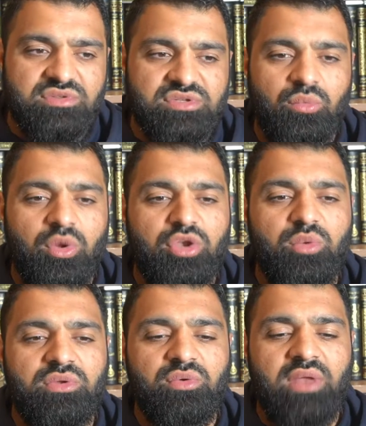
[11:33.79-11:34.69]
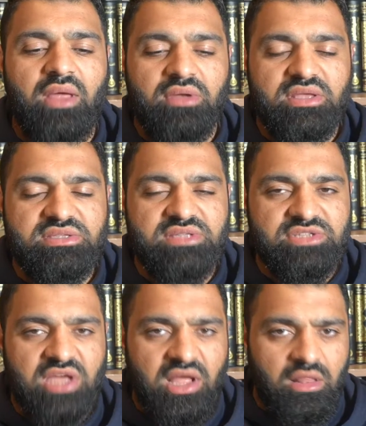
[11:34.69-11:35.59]
So what do we do now? Does the
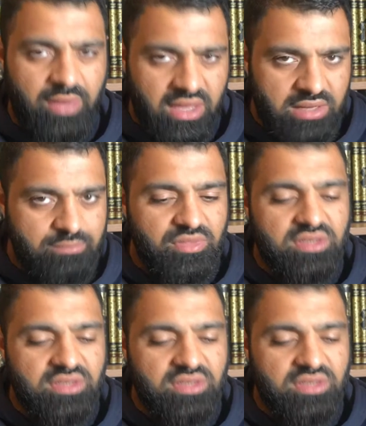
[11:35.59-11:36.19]
child pay?